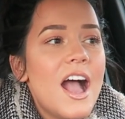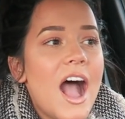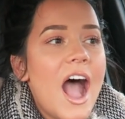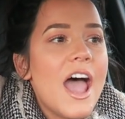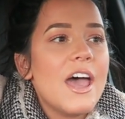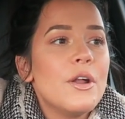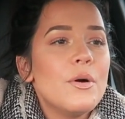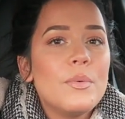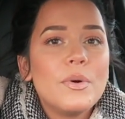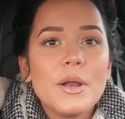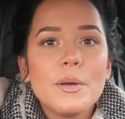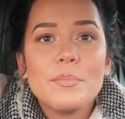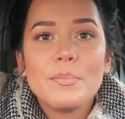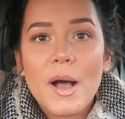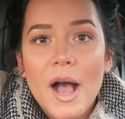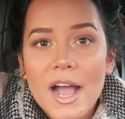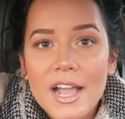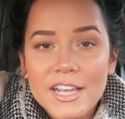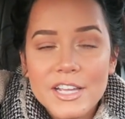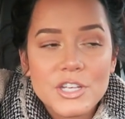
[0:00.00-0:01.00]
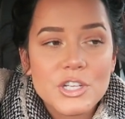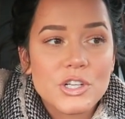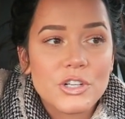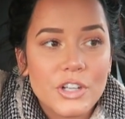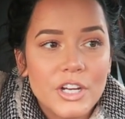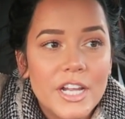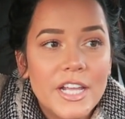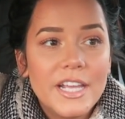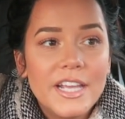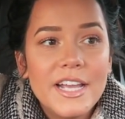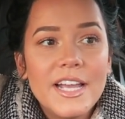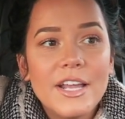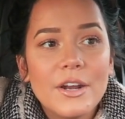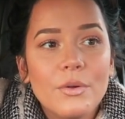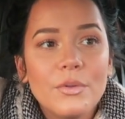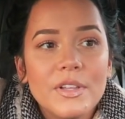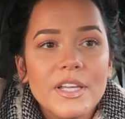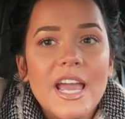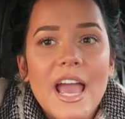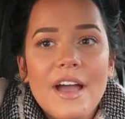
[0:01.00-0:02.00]
I don't want to buy a tree and
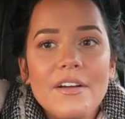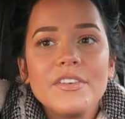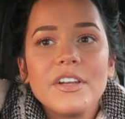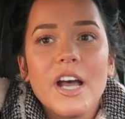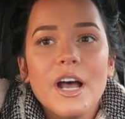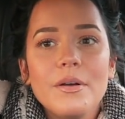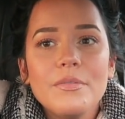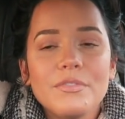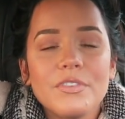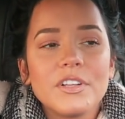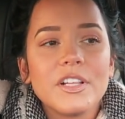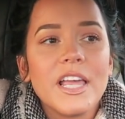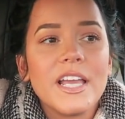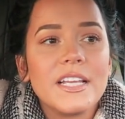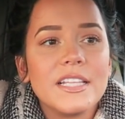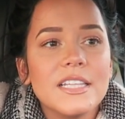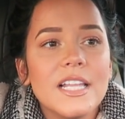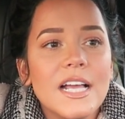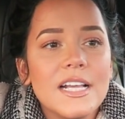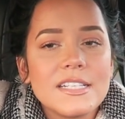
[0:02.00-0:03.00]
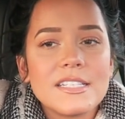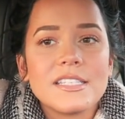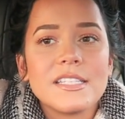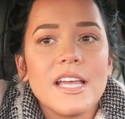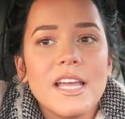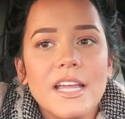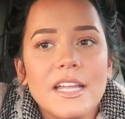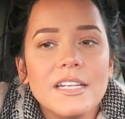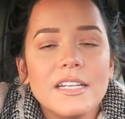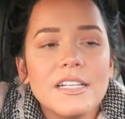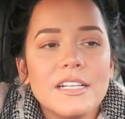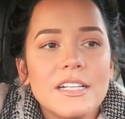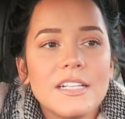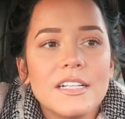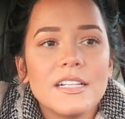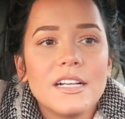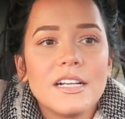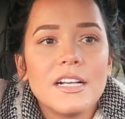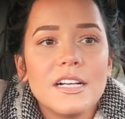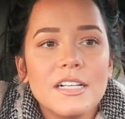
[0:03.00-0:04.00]
only have it up for like less than
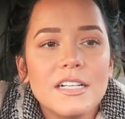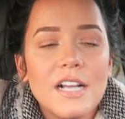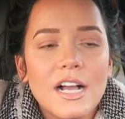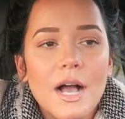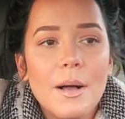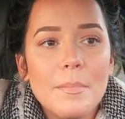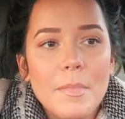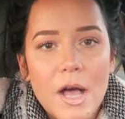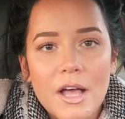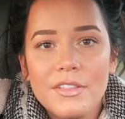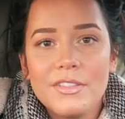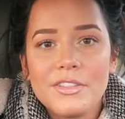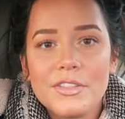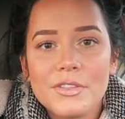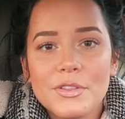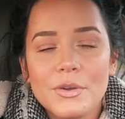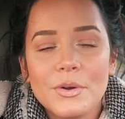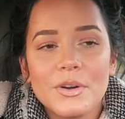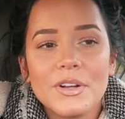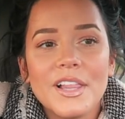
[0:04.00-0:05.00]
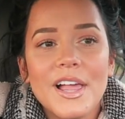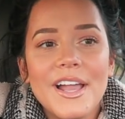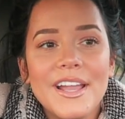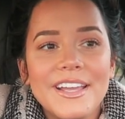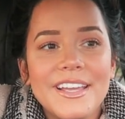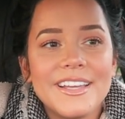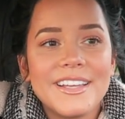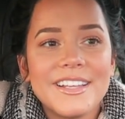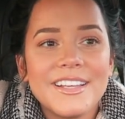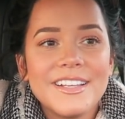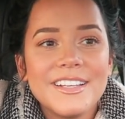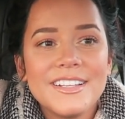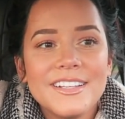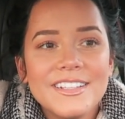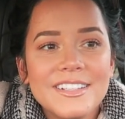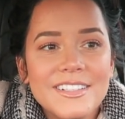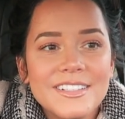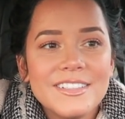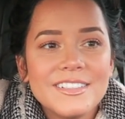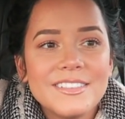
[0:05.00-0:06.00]
a month or like
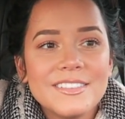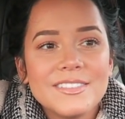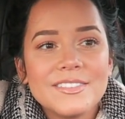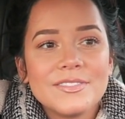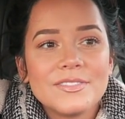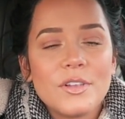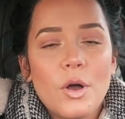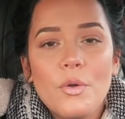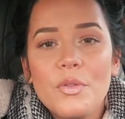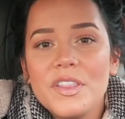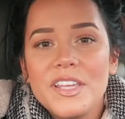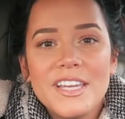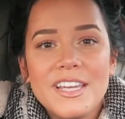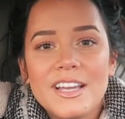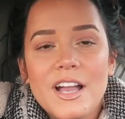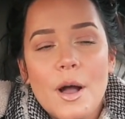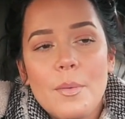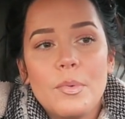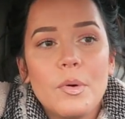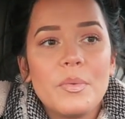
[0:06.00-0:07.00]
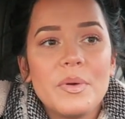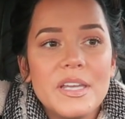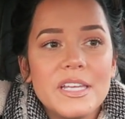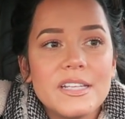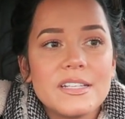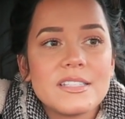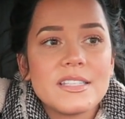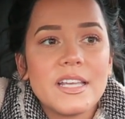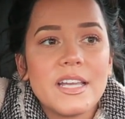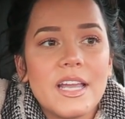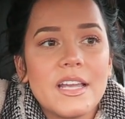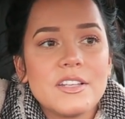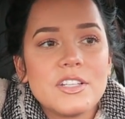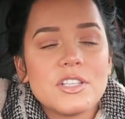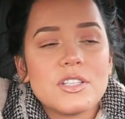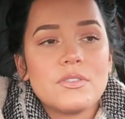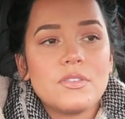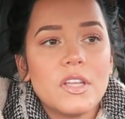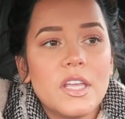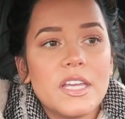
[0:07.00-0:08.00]
only a couple weeks. Like, I
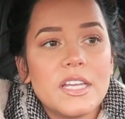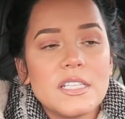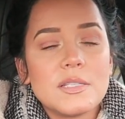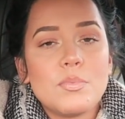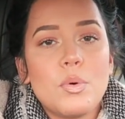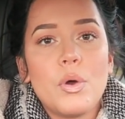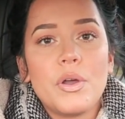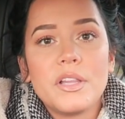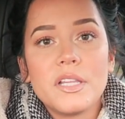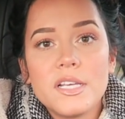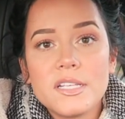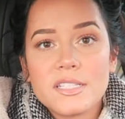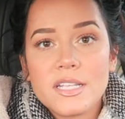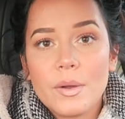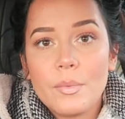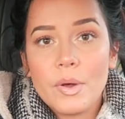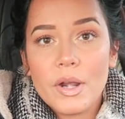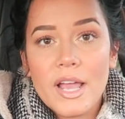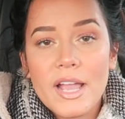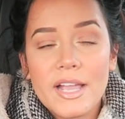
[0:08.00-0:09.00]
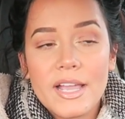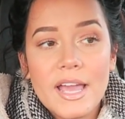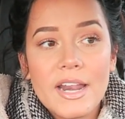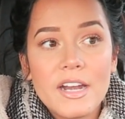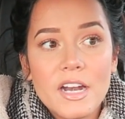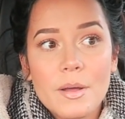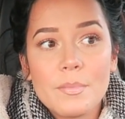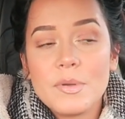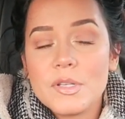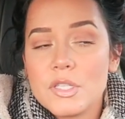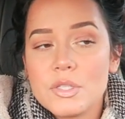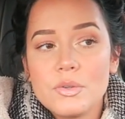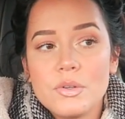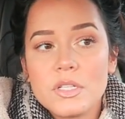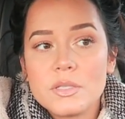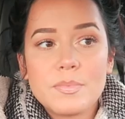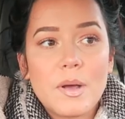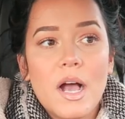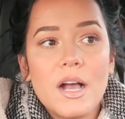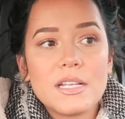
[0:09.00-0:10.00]
just feel like it's pointless. I want to get it up as soon
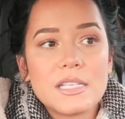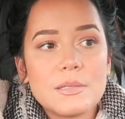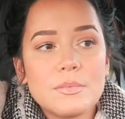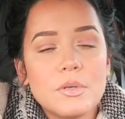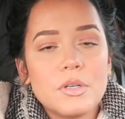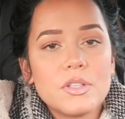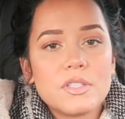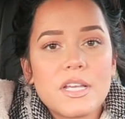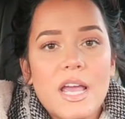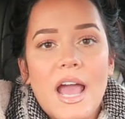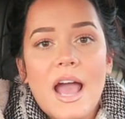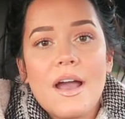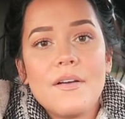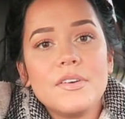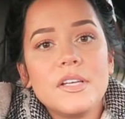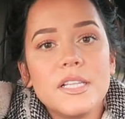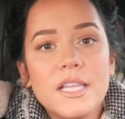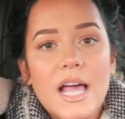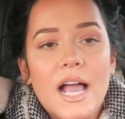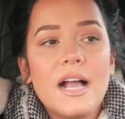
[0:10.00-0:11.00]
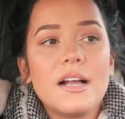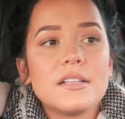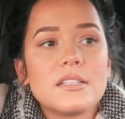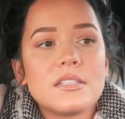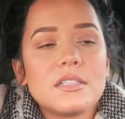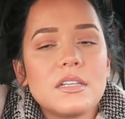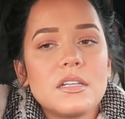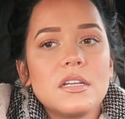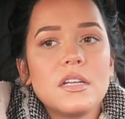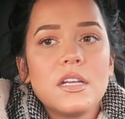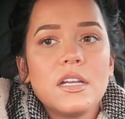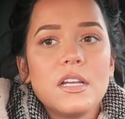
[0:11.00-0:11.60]
as possible to have it last,